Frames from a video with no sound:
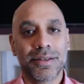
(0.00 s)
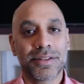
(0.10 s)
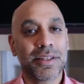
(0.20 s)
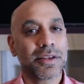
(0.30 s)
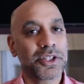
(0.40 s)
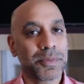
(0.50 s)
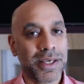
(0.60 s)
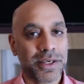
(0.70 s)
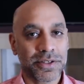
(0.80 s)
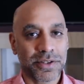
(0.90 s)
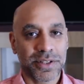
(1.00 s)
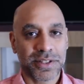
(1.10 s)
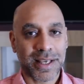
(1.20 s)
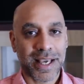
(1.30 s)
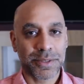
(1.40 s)
See those speakers on the
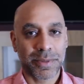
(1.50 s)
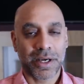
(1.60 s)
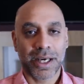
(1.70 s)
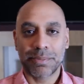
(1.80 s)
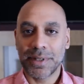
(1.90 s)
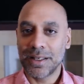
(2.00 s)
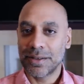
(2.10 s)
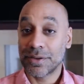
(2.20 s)
stands behind me?